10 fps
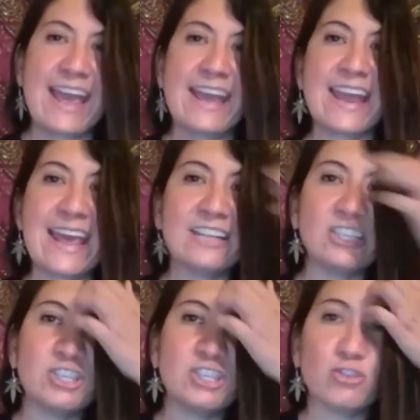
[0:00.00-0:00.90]
and
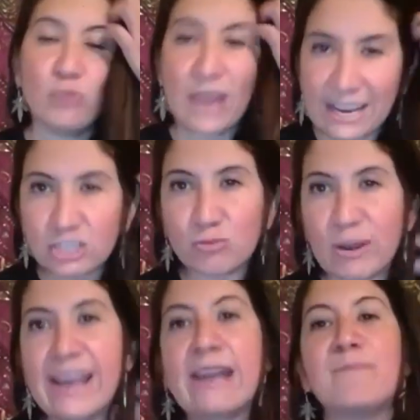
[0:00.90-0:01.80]

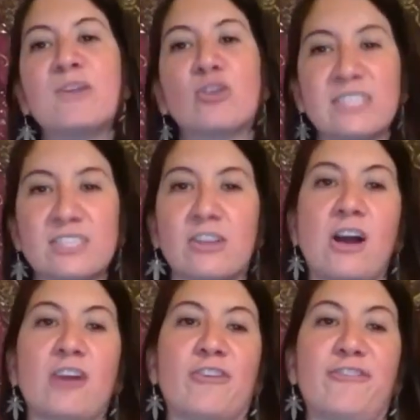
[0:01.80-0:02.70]
X-ray
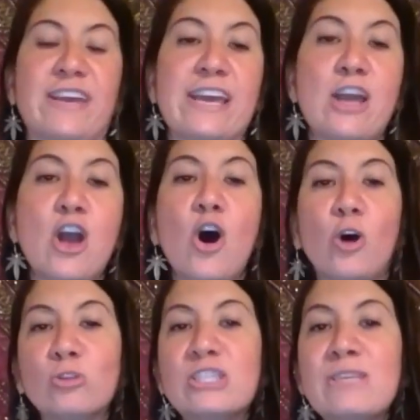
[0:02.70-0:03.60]
crystallography,
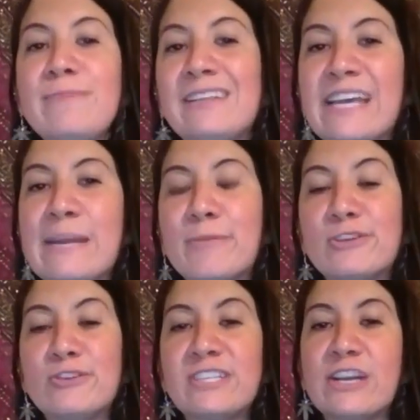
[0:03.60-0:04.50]
ultimately
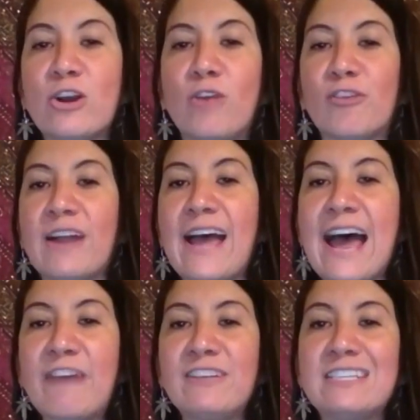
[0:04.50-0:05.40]
producing over a
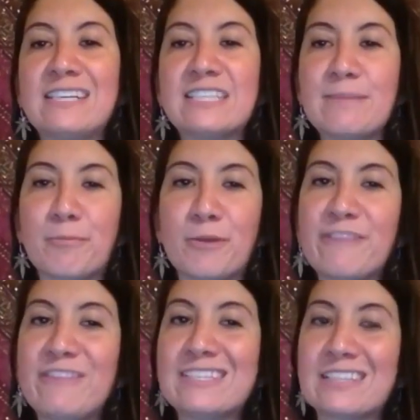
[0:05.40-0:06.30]
half a dozen
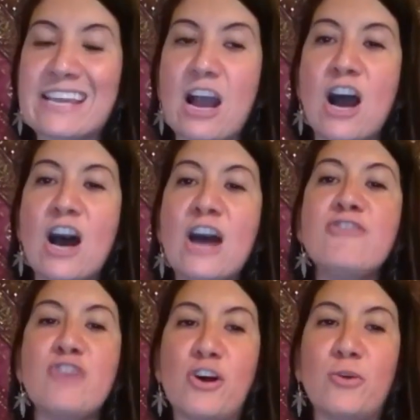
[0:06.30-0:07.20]
previously
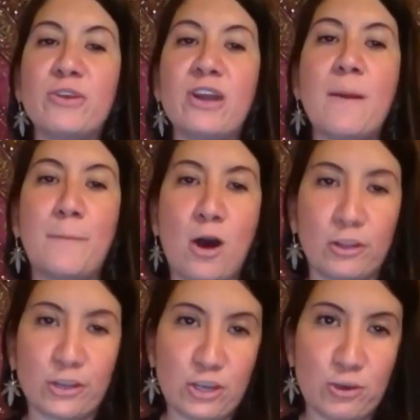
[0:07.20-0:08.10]
unknown
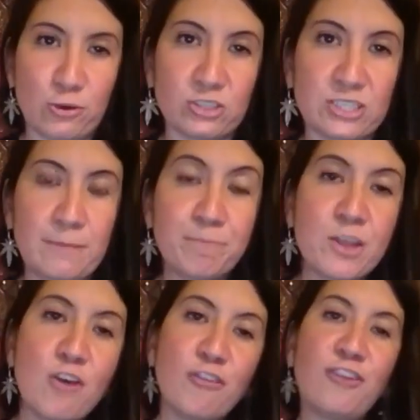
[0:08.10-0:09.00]
molecules.
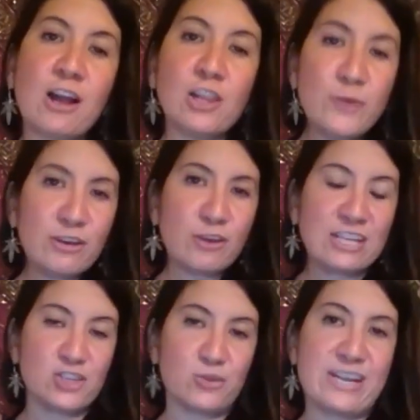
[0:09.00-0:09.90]
Following
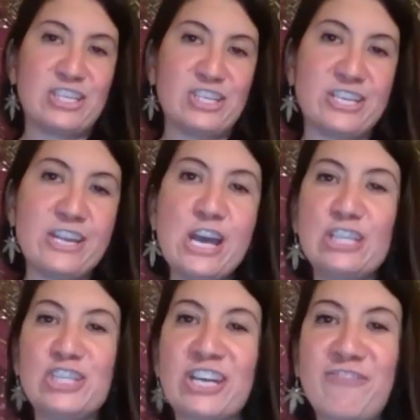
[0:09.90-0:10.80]
graduation,
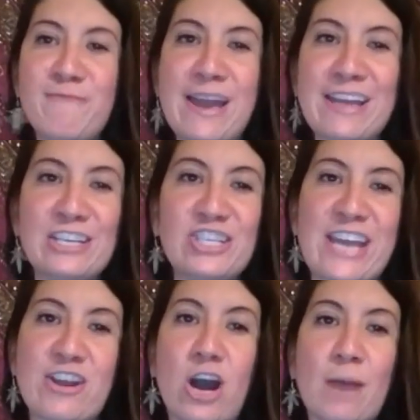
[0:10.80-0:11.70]
Geoff managed
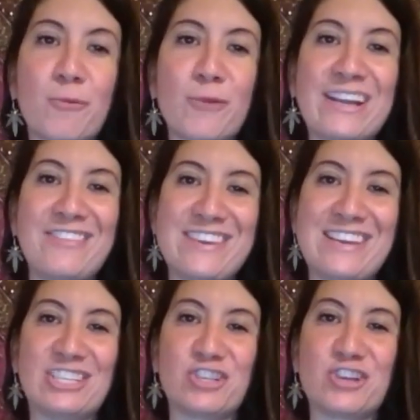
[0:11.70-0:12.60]
and operated the
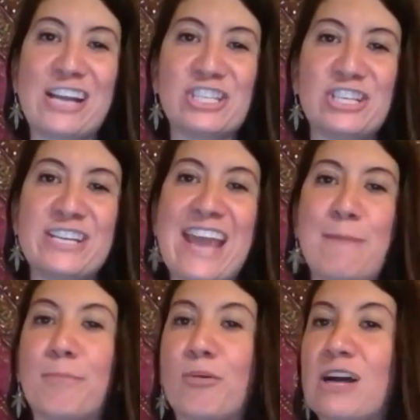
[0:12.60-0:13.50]
extraction
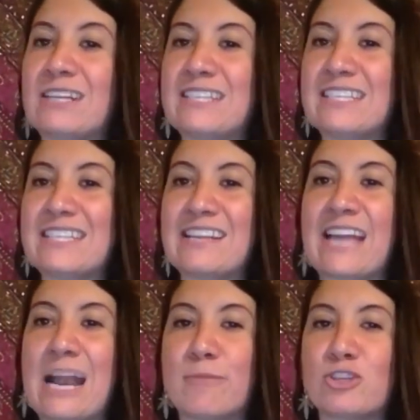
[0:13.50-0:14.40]
and processing
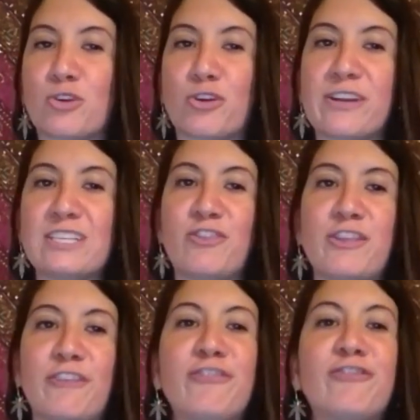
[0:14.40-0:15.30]
laboratories for
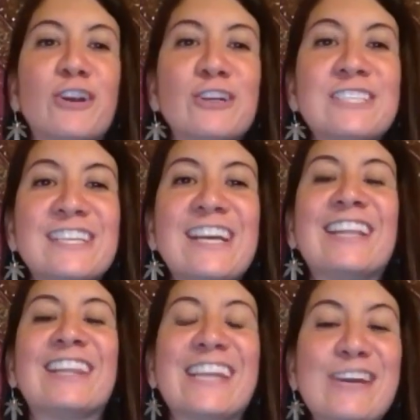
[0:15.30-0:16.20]
the first
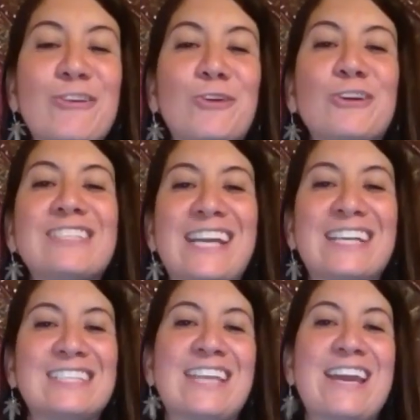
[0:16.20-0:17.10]
legal
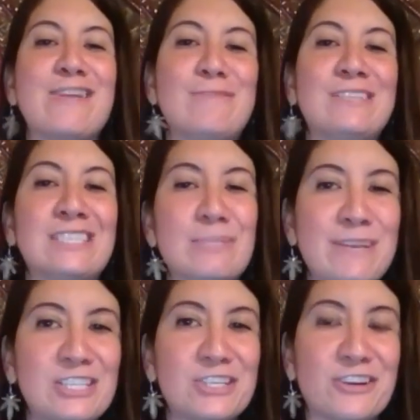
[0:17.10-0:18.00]
Texas cannabis
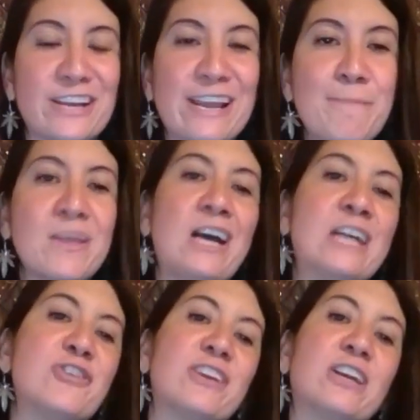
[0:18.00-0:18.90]
dispensary
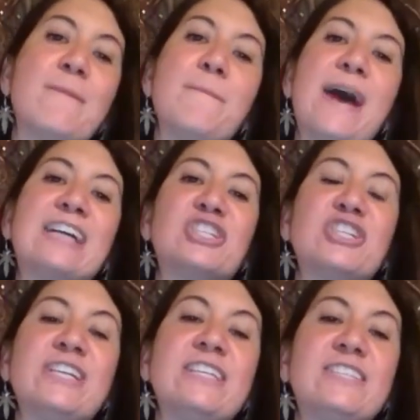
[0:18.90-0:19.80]
under the
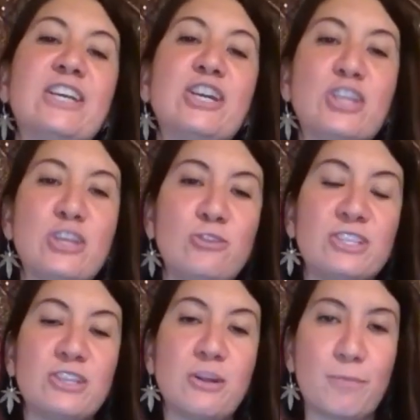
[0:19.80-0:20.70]
Compassionate
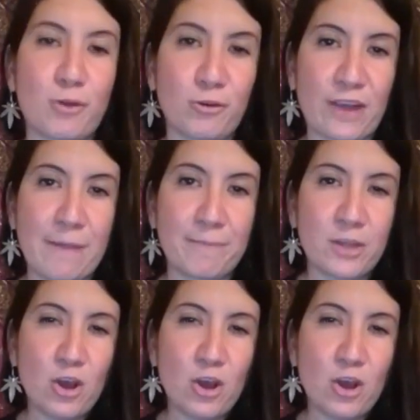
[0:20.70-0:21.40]
Use Program.